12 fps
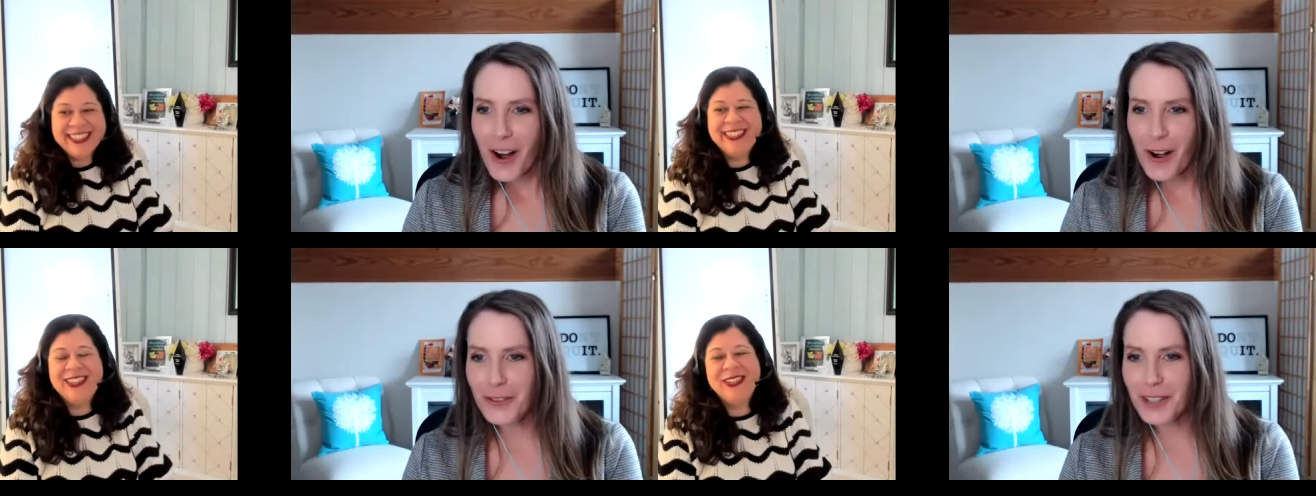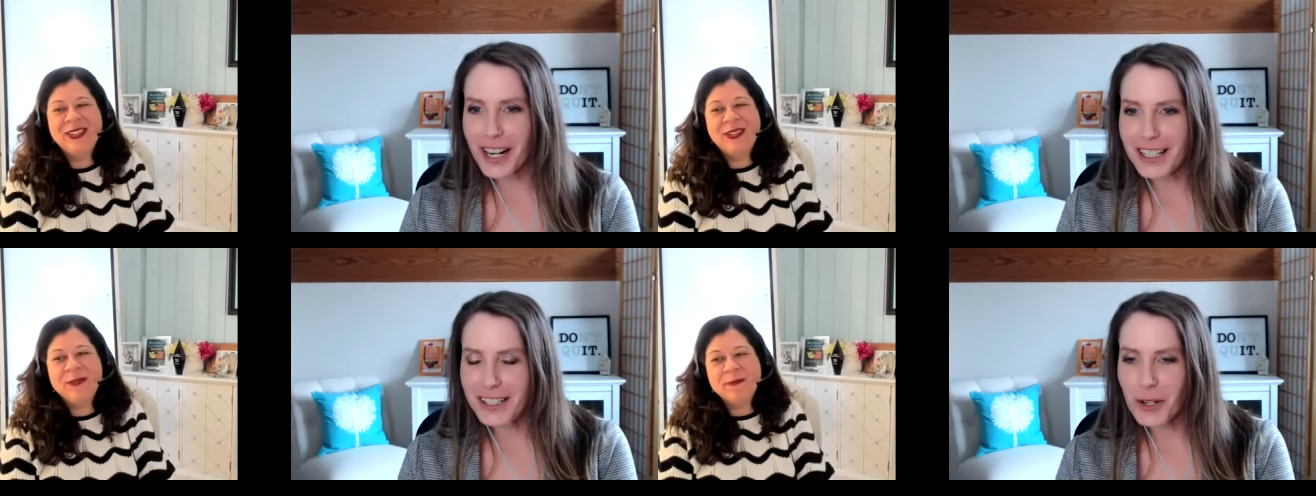Speaker 1: All
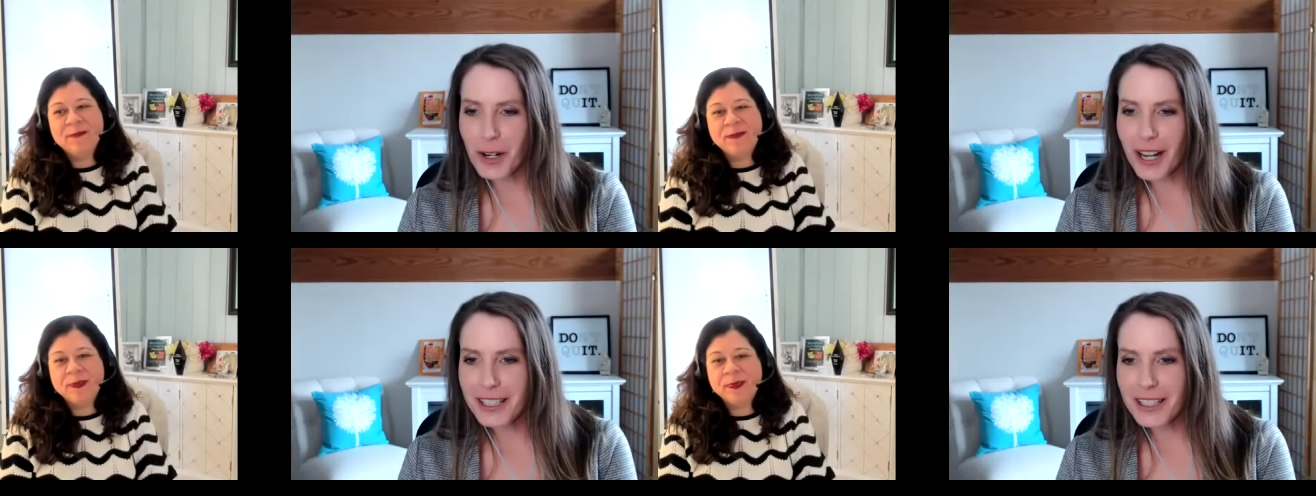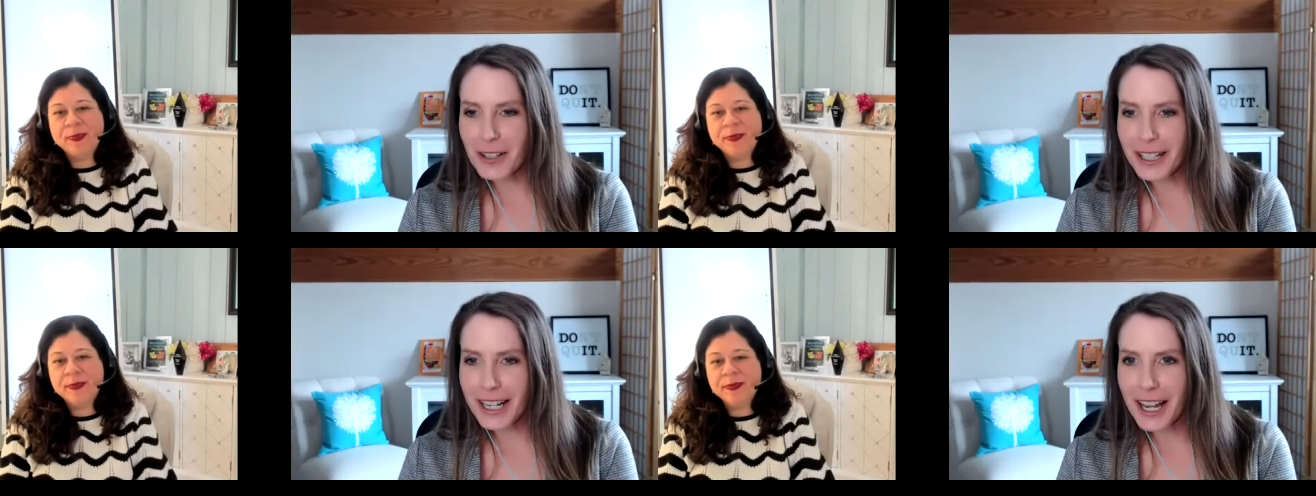right, so I
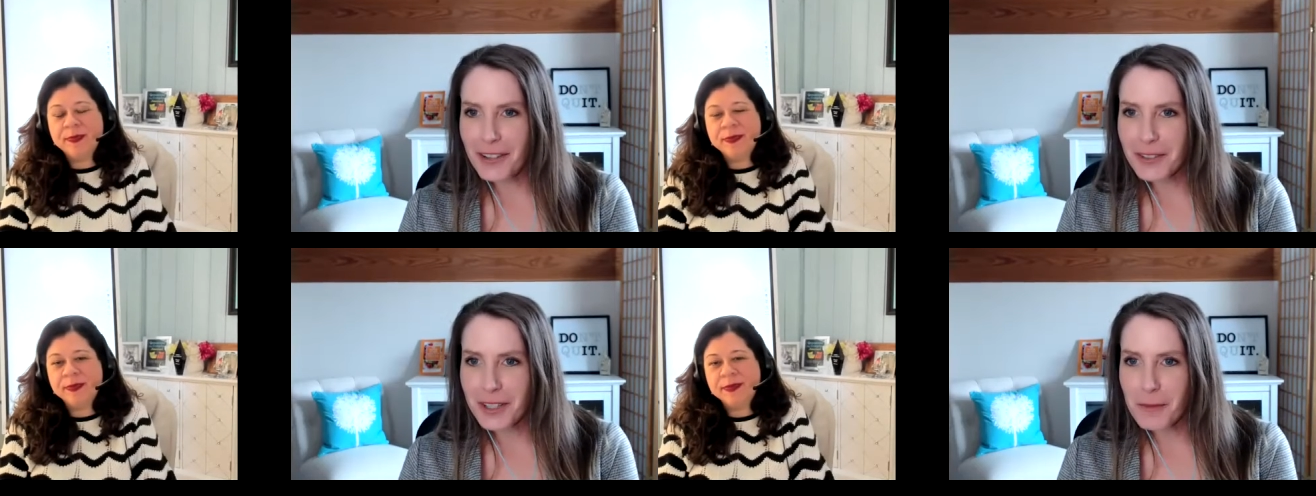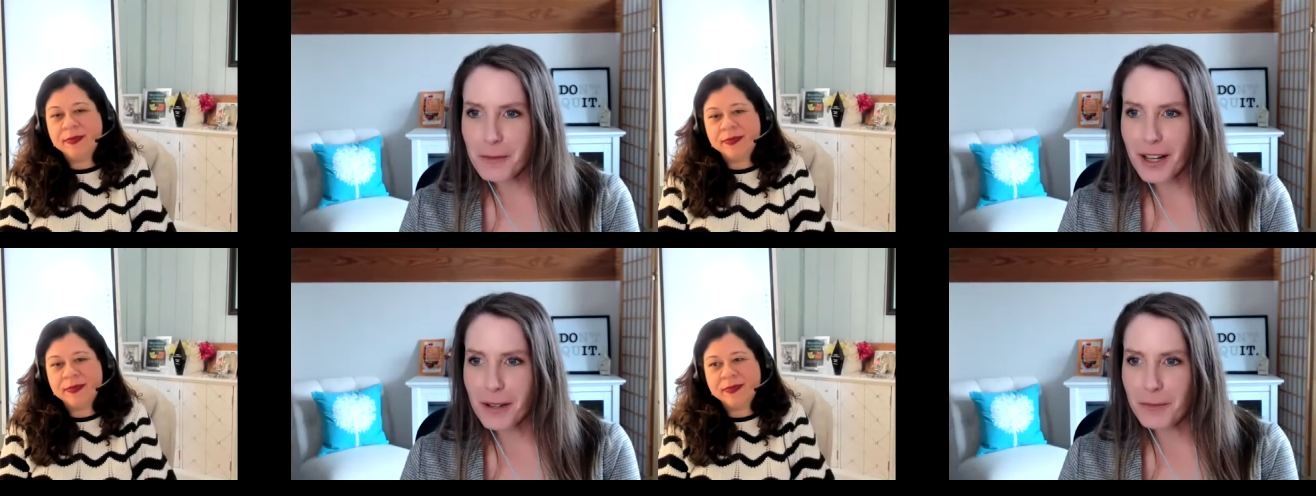know I have
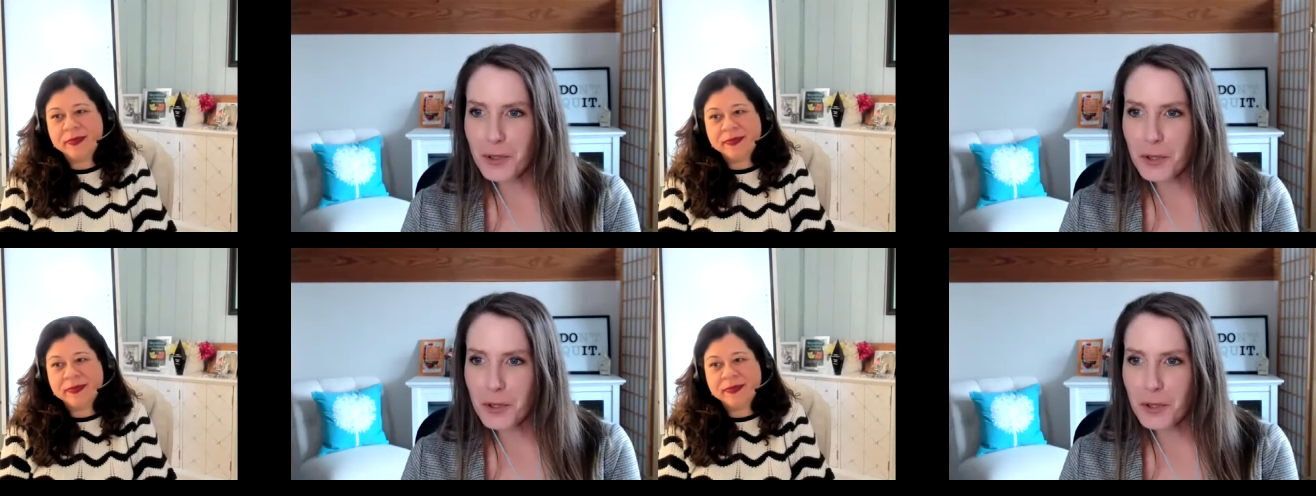some um,